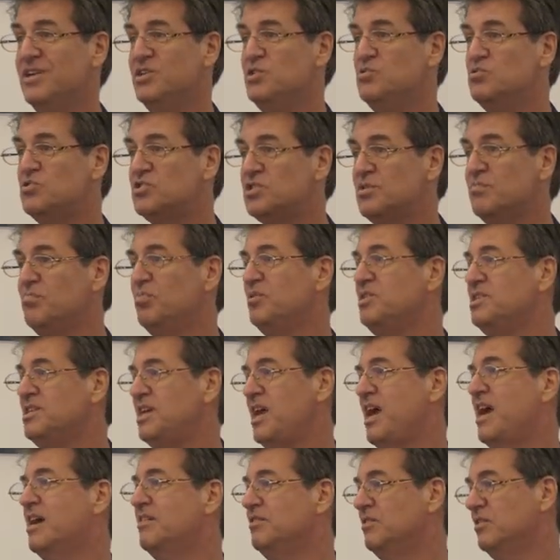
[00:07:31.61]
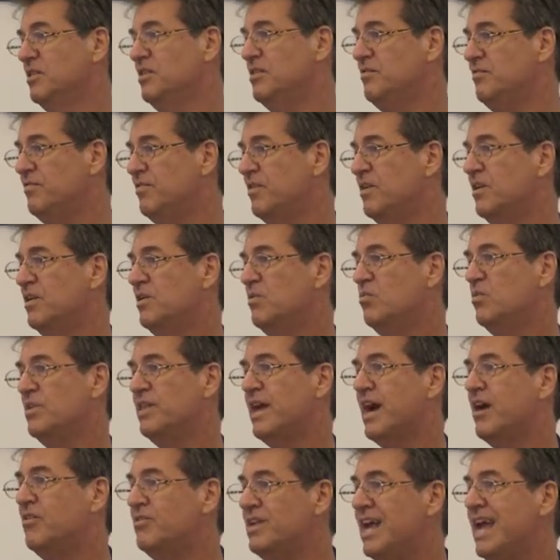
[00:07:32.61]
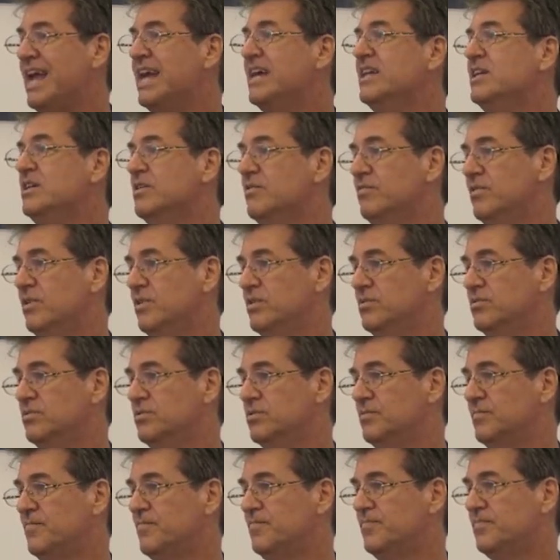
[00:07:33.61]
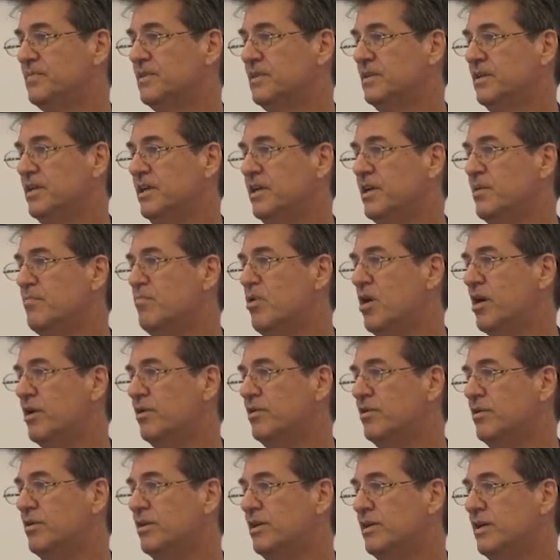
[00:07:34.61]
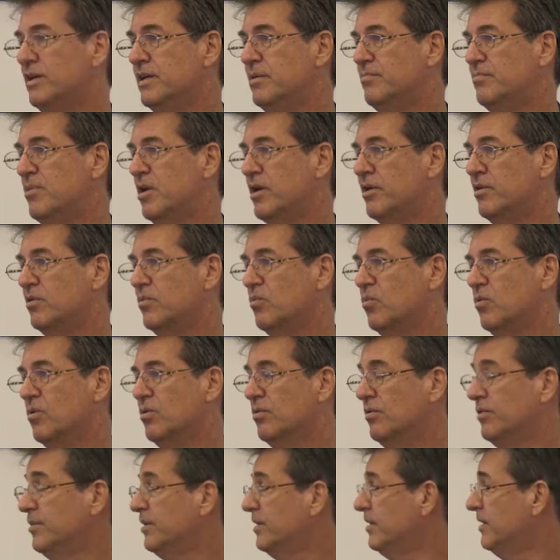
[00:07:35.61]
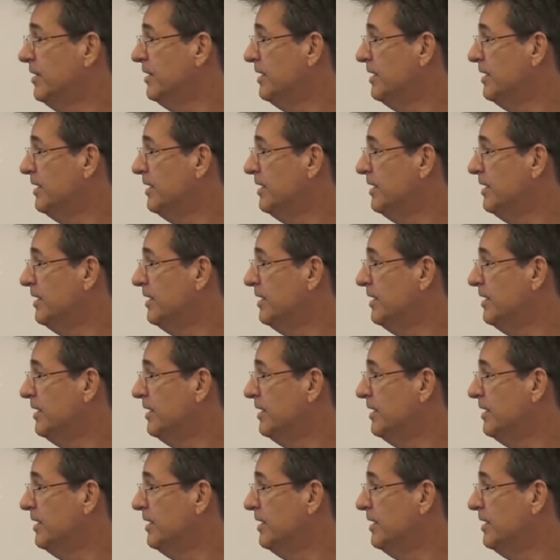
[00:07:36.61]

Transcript: You simply can't live without any of those in a modern, in a modern world.